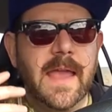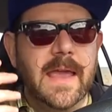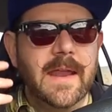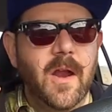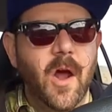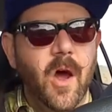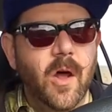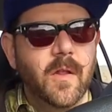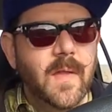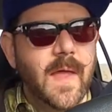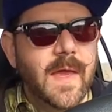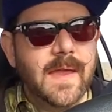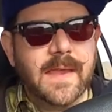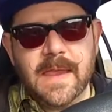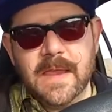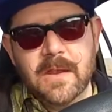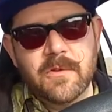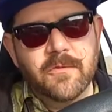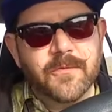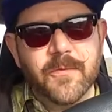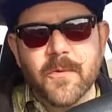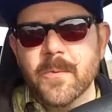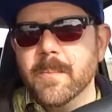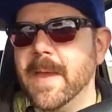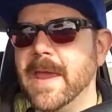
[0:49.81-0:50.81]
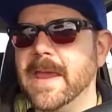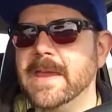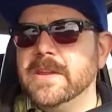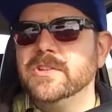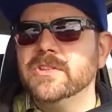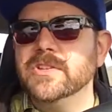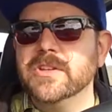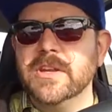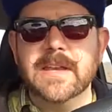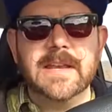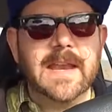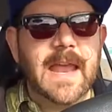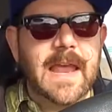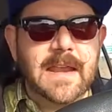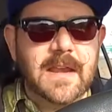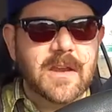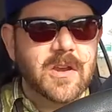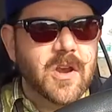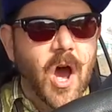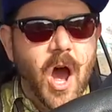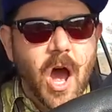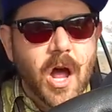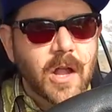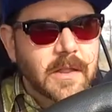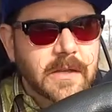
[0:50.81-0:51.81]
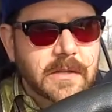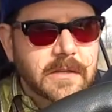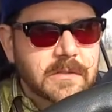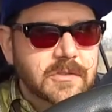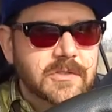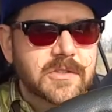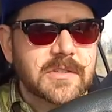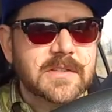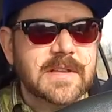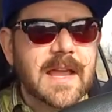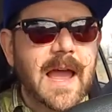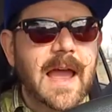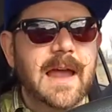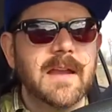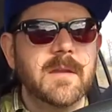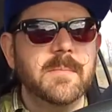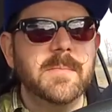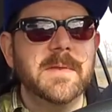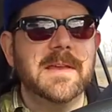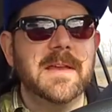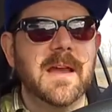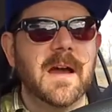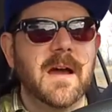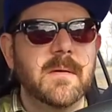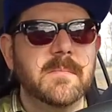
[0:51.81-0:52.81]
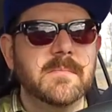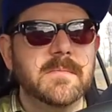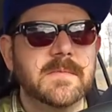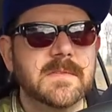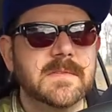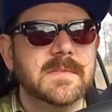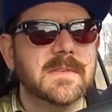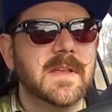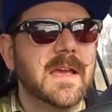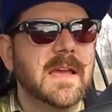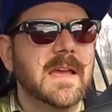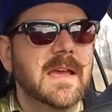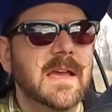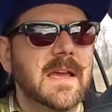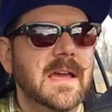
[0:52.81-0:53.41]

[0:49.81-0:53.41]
and all like information and knowledge just kind of becomes